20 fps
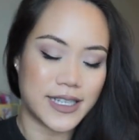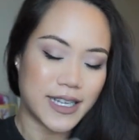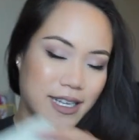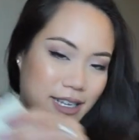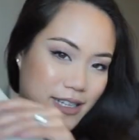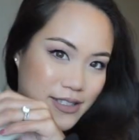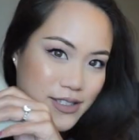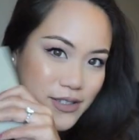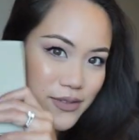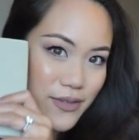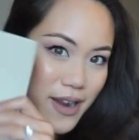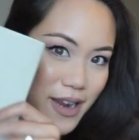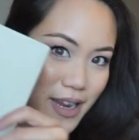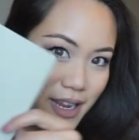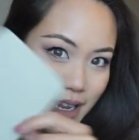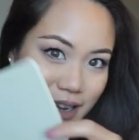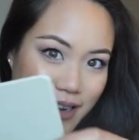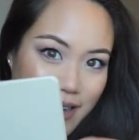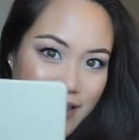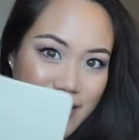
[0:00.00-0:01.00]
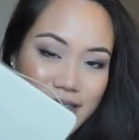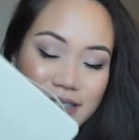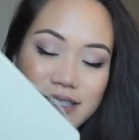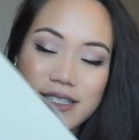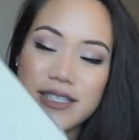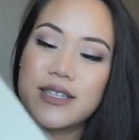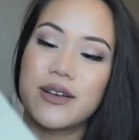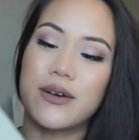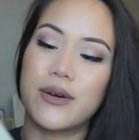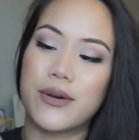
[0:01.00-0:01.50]
it's right here.
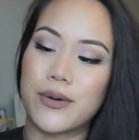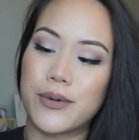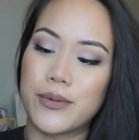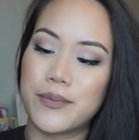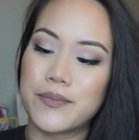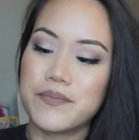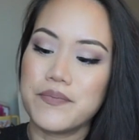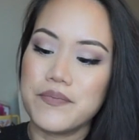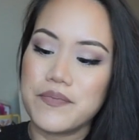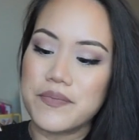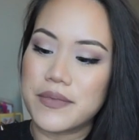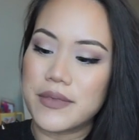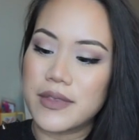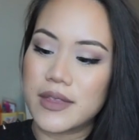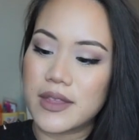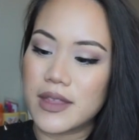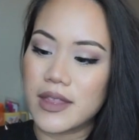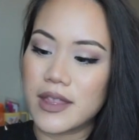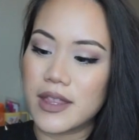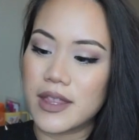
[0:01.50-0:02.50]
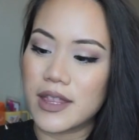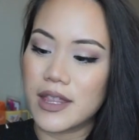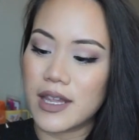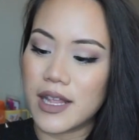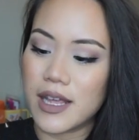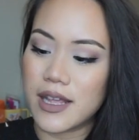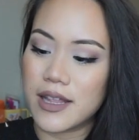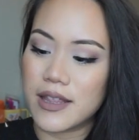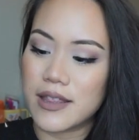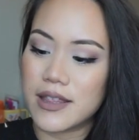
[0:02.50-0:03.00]
So
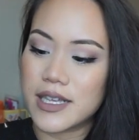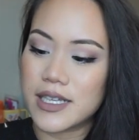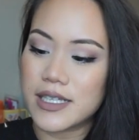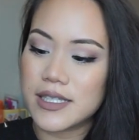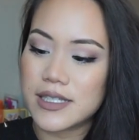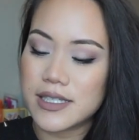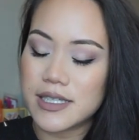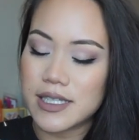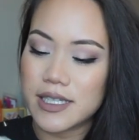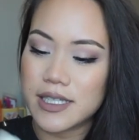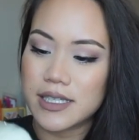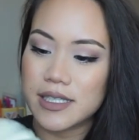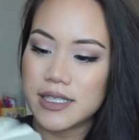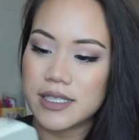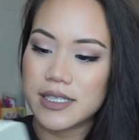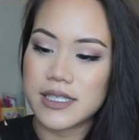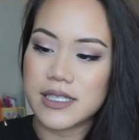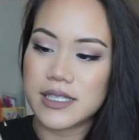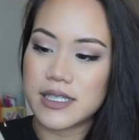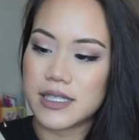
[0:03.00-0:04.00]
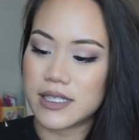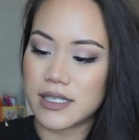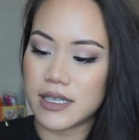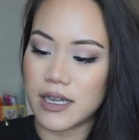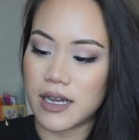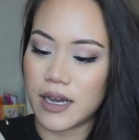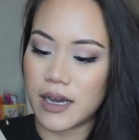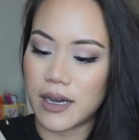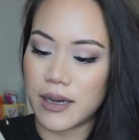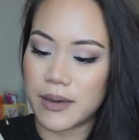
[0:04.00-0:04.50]
this is
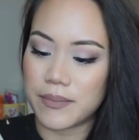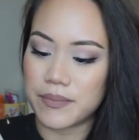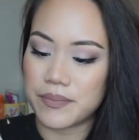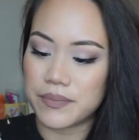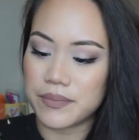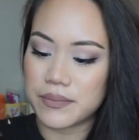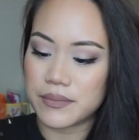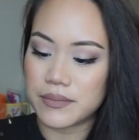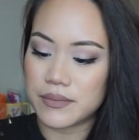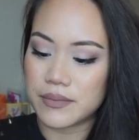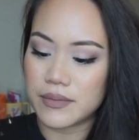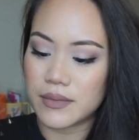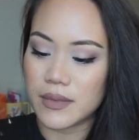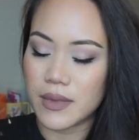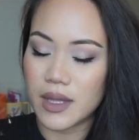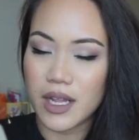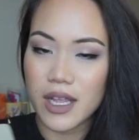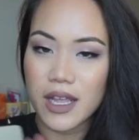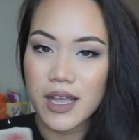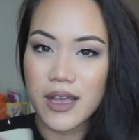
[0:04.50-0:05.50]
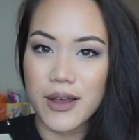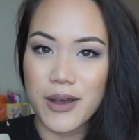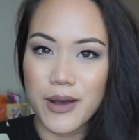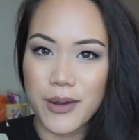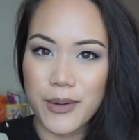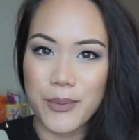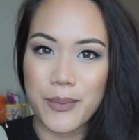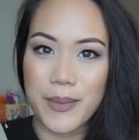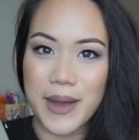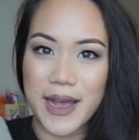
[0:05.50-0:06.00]

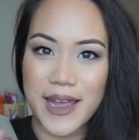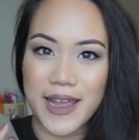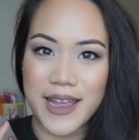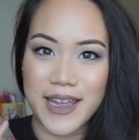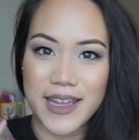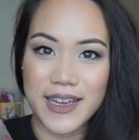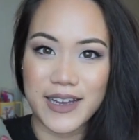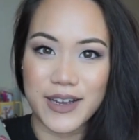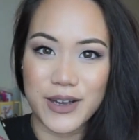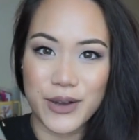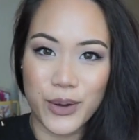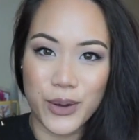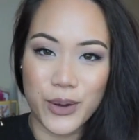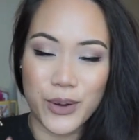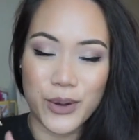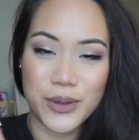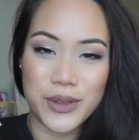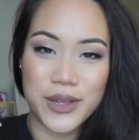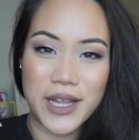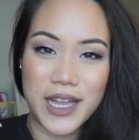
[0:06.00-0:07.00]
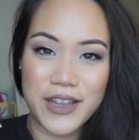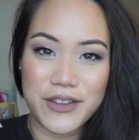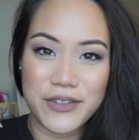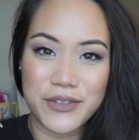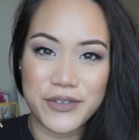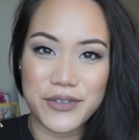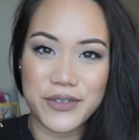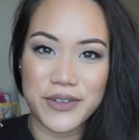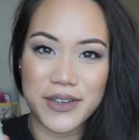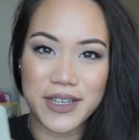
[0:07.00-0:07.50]
my whole
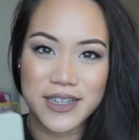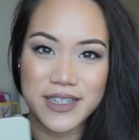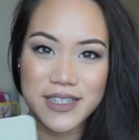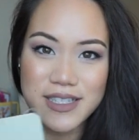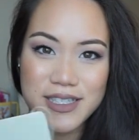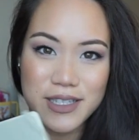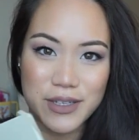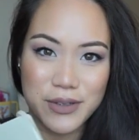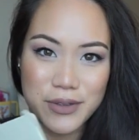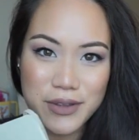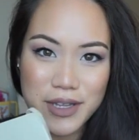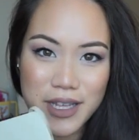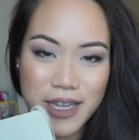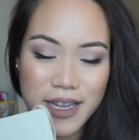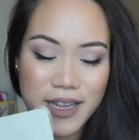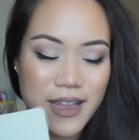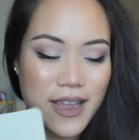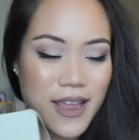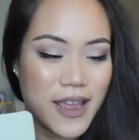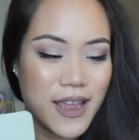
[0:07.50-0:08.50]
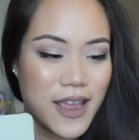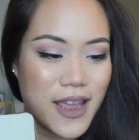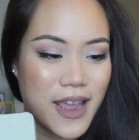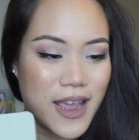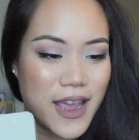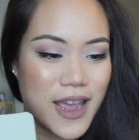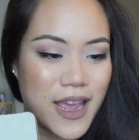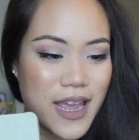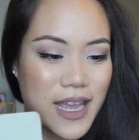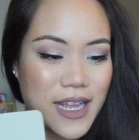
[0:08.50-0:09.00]
life in this little thing,
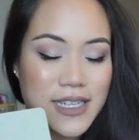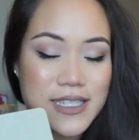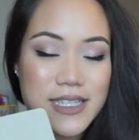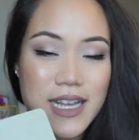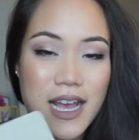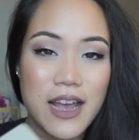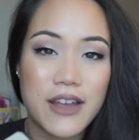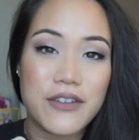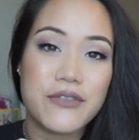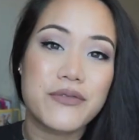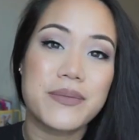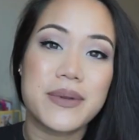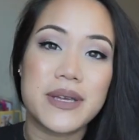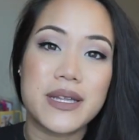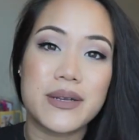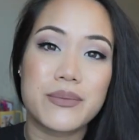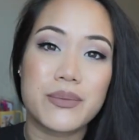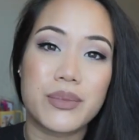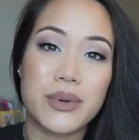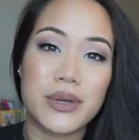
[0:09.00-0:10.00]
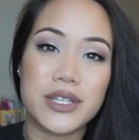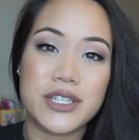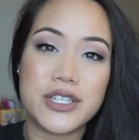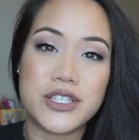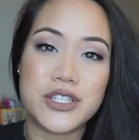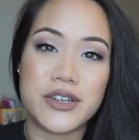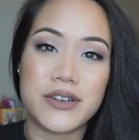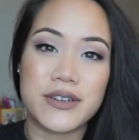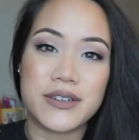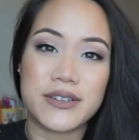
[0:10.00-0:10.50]
and I've been bullet
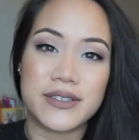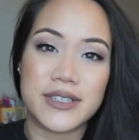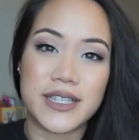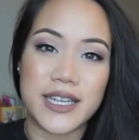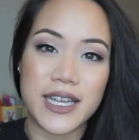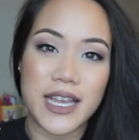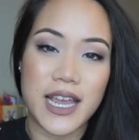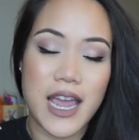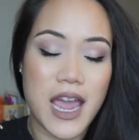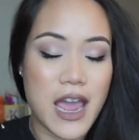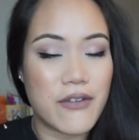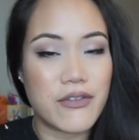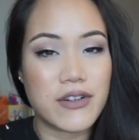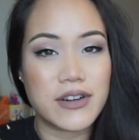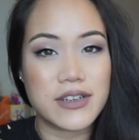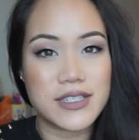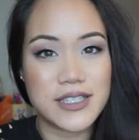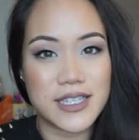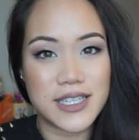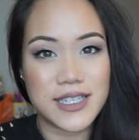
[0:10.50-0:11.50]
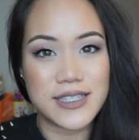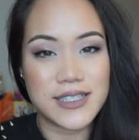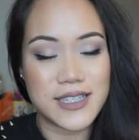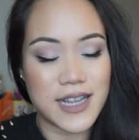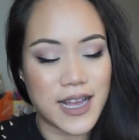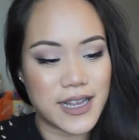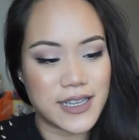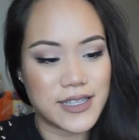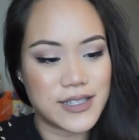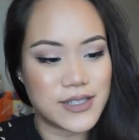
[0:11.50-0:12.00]
journaling ever since
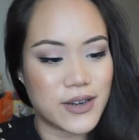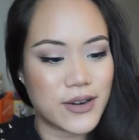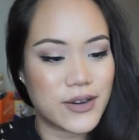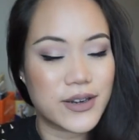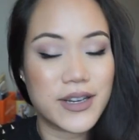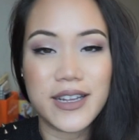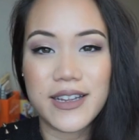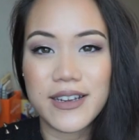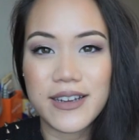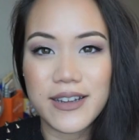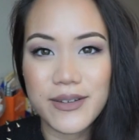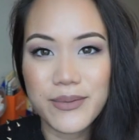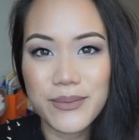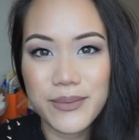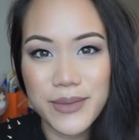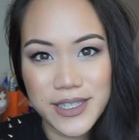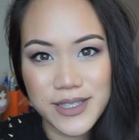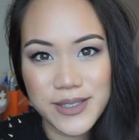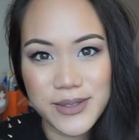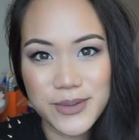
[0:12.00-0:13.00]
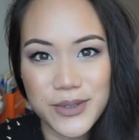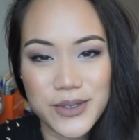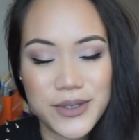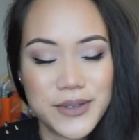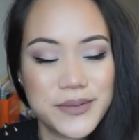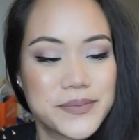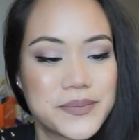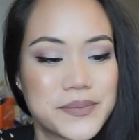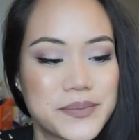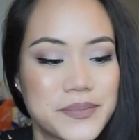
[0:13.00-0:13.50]
I started med school.